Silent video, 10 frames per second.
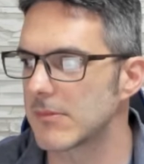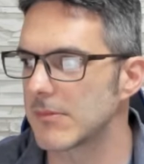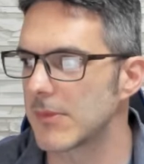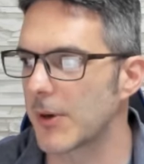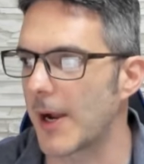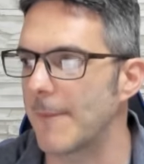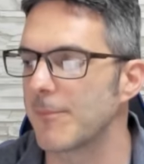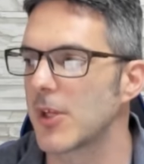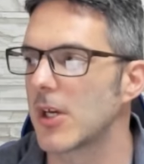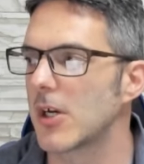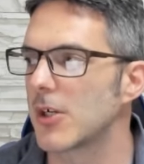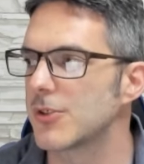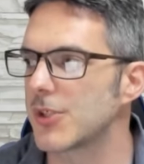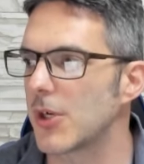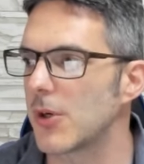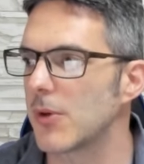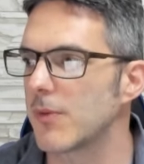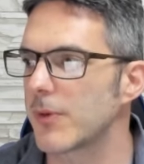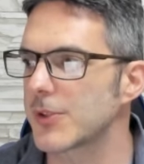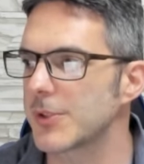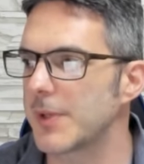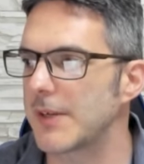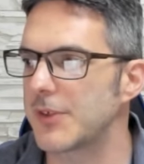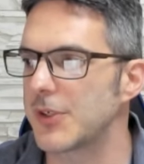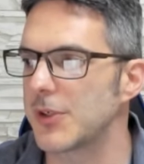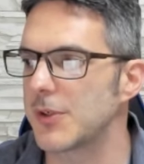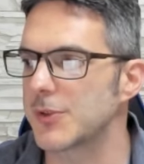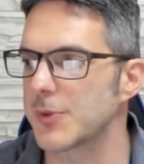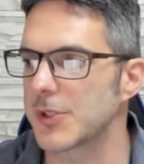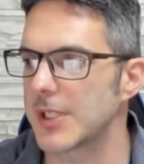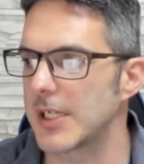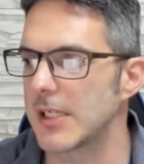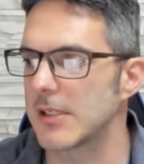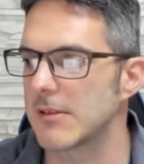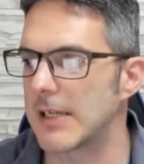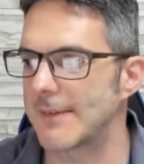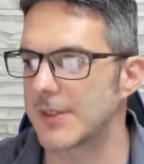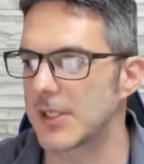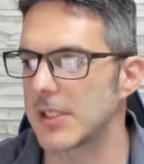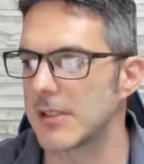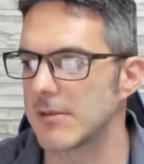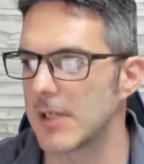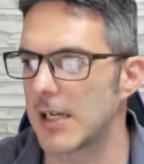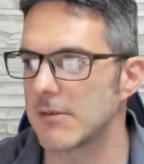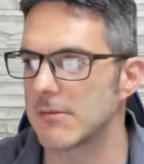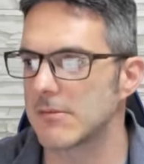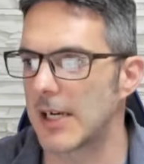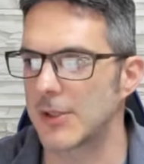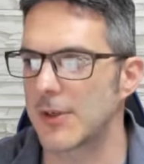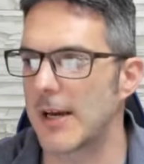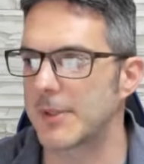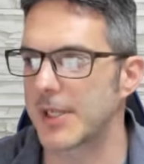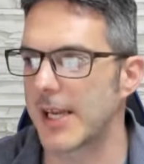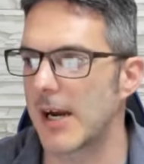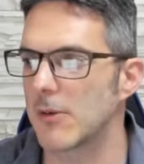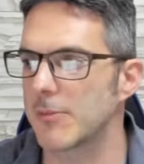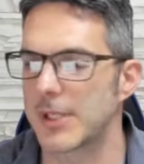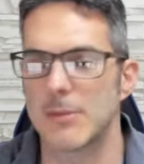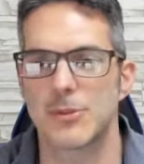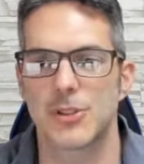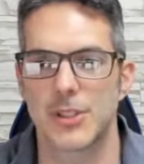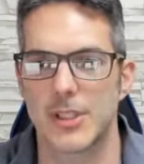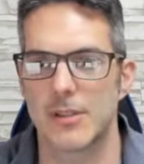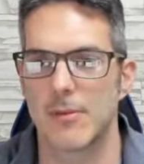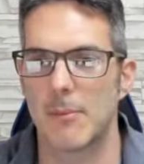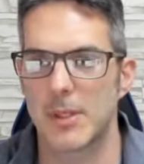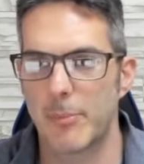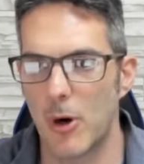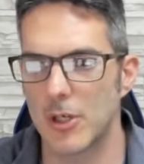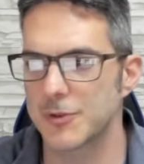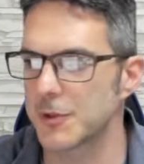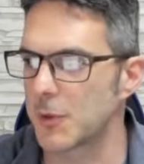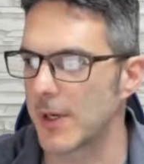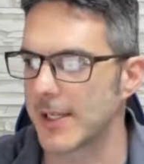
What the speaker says: Okay, so first thing we have to do is we're going to have to, I don't have an account, but I'm going to pause real quick